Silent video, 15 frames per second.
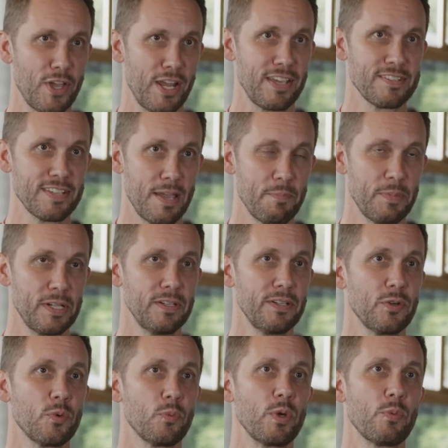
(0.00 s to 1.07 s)
you an
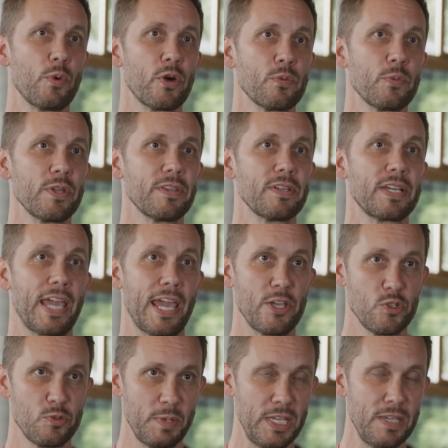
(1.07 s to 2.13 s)
example, we work with
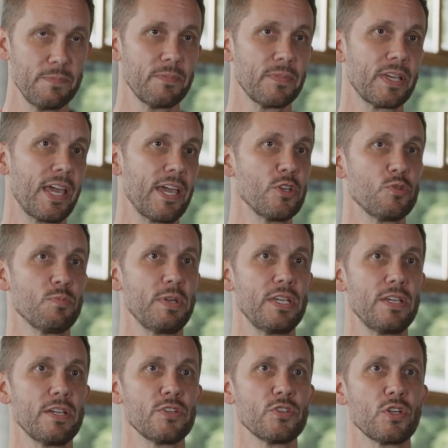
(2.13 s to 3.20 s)
KSB.
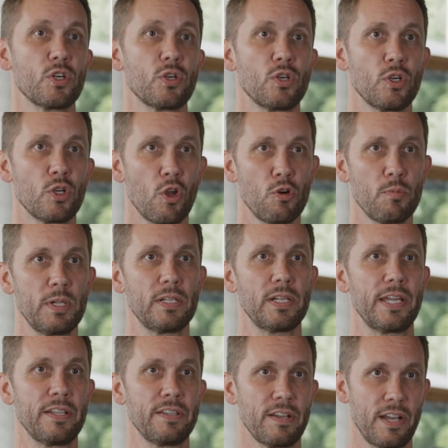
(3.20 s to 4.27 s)
KSB is a global
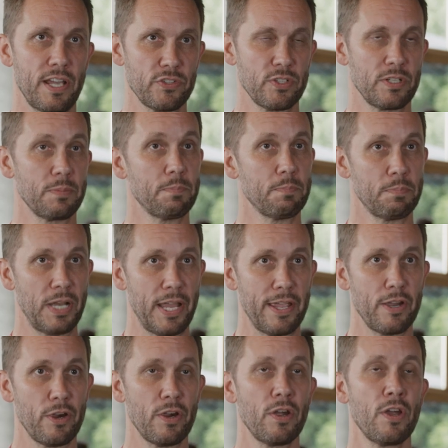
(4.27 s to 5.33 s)
international
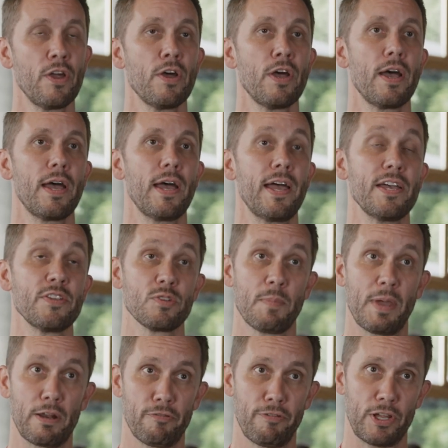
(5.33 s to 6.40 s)
player as a
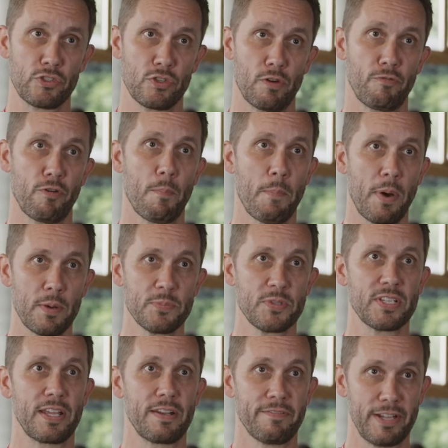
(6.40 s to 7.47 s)
manufacturer for
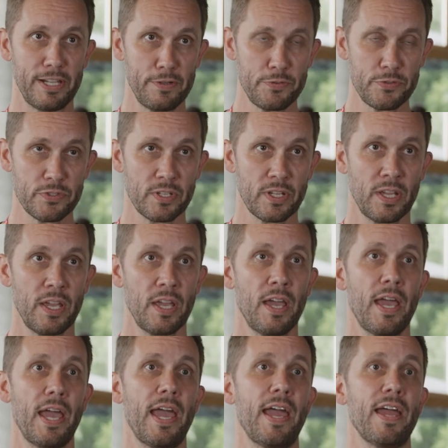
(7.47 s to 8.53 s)
pumps and valves.
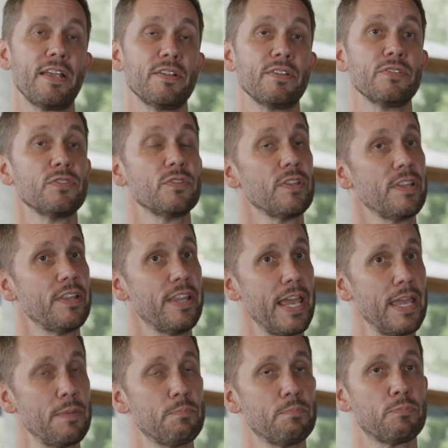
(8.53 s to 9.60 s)
And
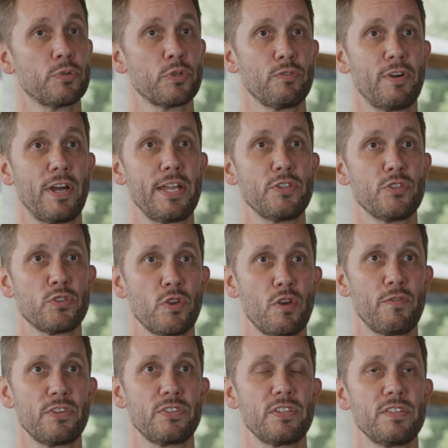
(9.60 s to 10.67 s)
they provide
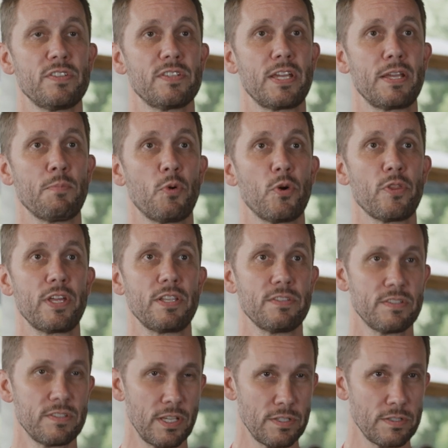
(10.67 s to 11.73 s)
services in more than
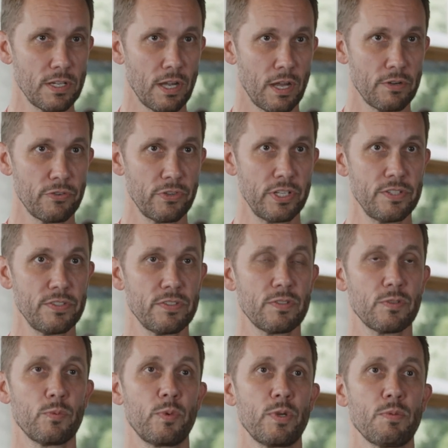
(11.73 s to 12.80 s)
60
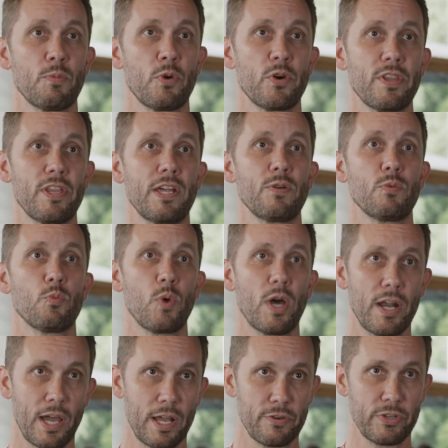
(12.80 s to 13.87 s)
countries with more than
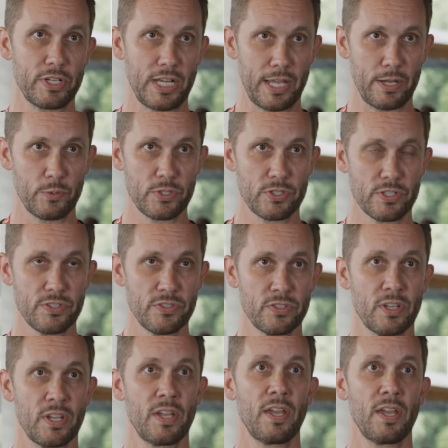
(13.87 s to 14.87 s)
100 languages,